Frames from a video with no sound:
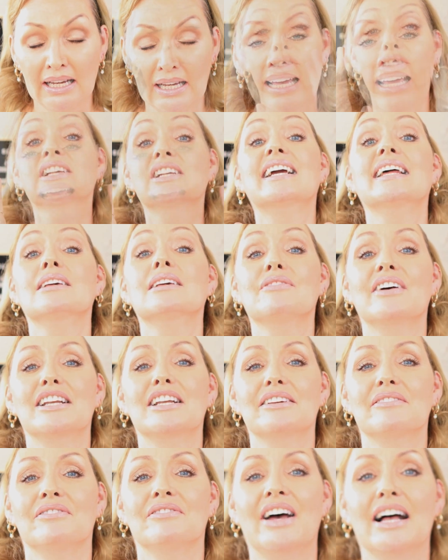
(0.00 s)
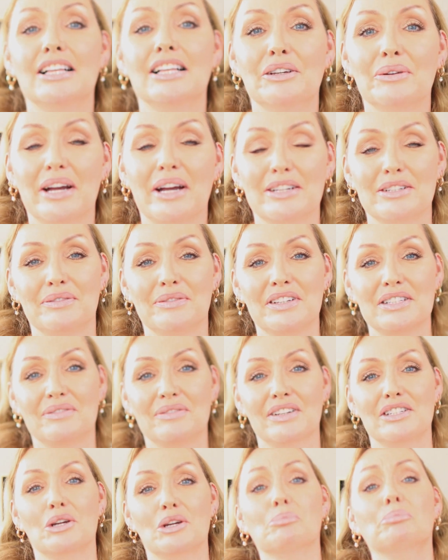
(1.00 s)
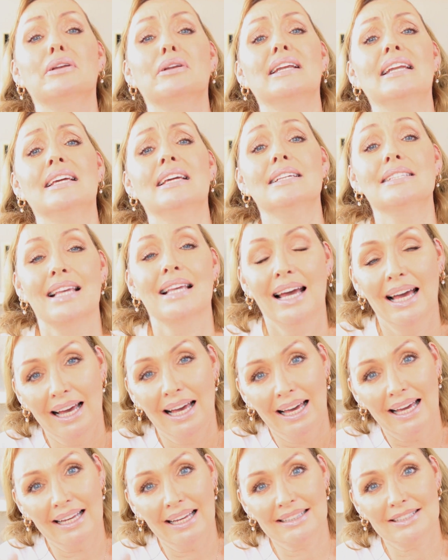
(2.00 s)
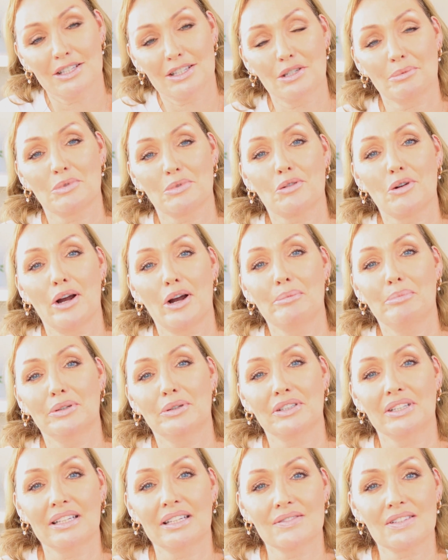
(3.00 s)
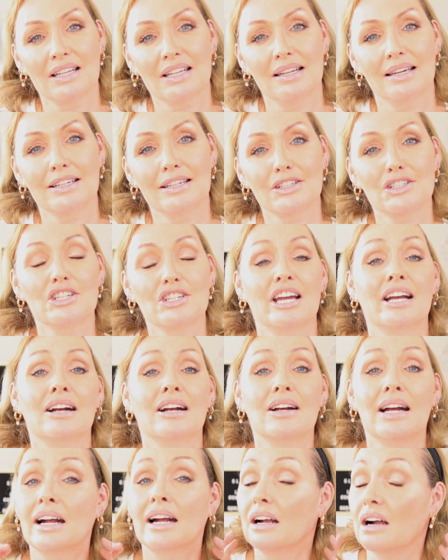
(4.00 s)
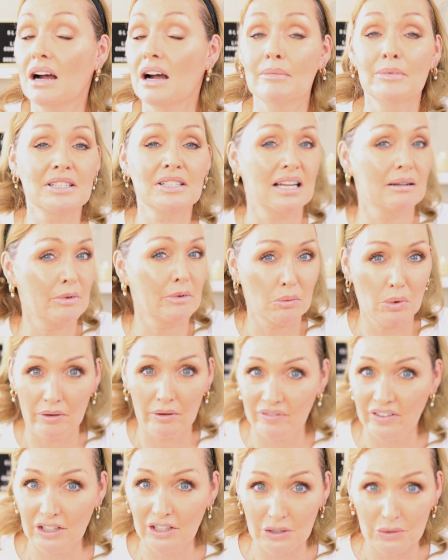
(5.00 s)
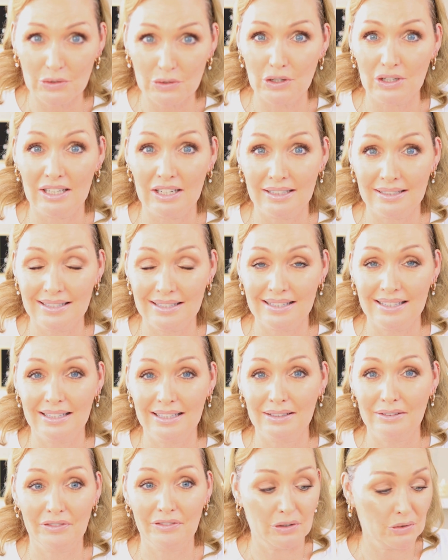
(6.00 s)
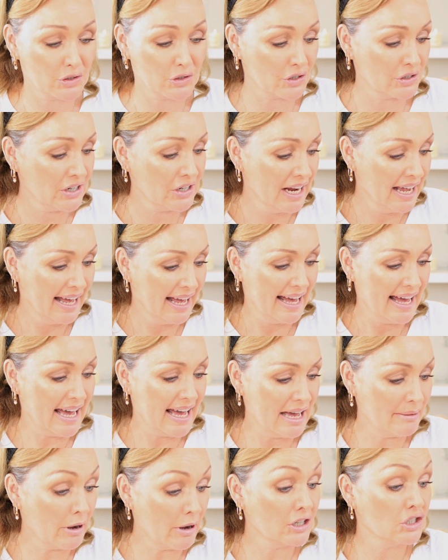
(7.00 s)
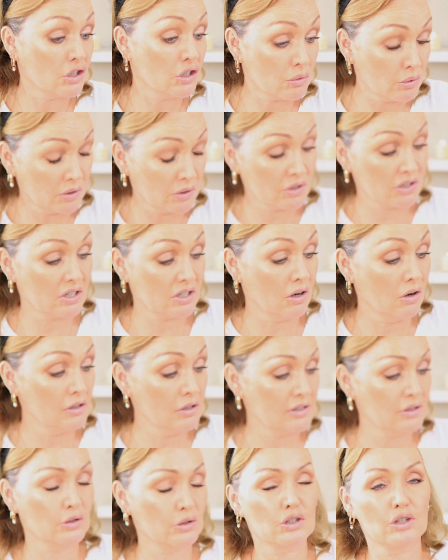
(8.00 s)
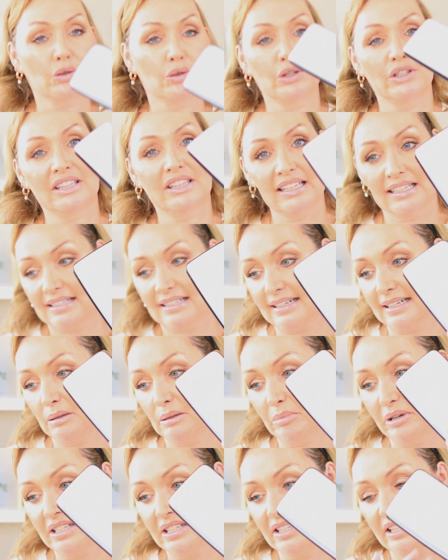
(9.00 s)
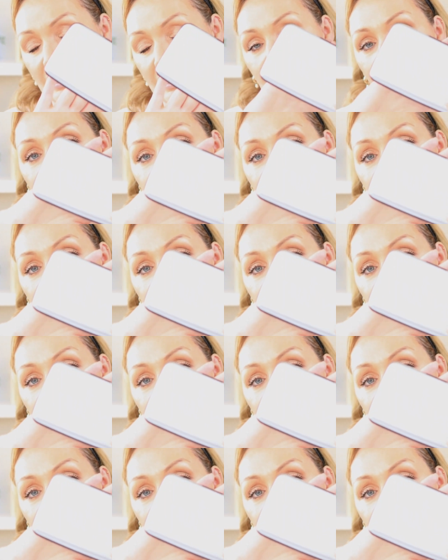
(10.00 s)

If you're still getting value out of this video, please hit the subscribe button, give us a like, a share, and comment, tell me what videos you'd like to see in the future. I just wanted to also show you this little piece here.